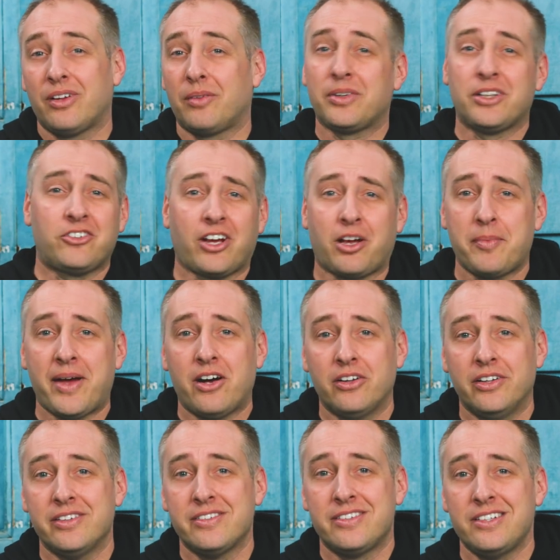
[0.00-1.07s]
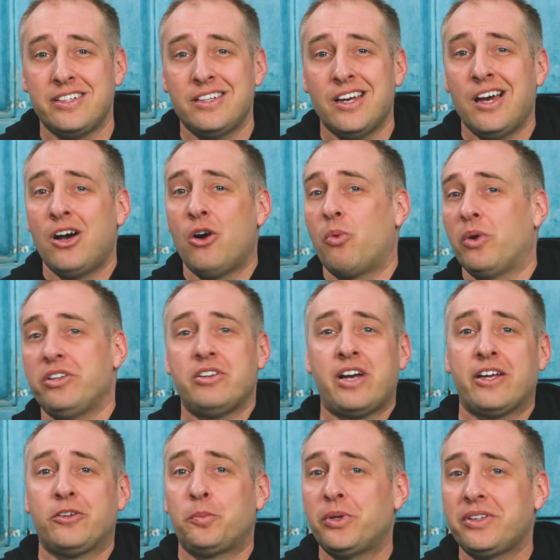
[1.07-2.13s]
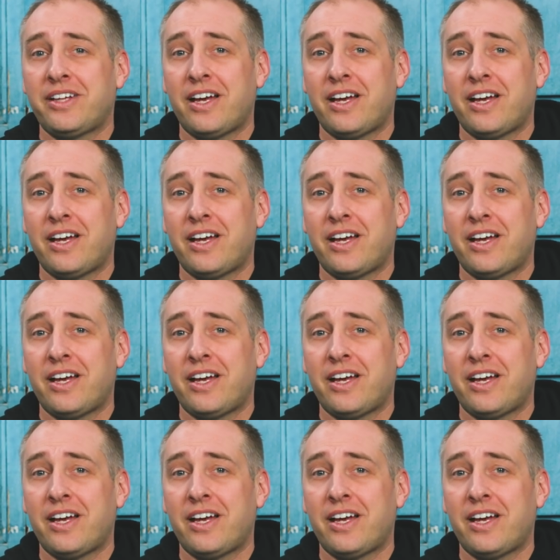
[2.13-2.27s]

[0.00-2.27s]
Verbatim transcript: I'm going to check them out and see what you guys put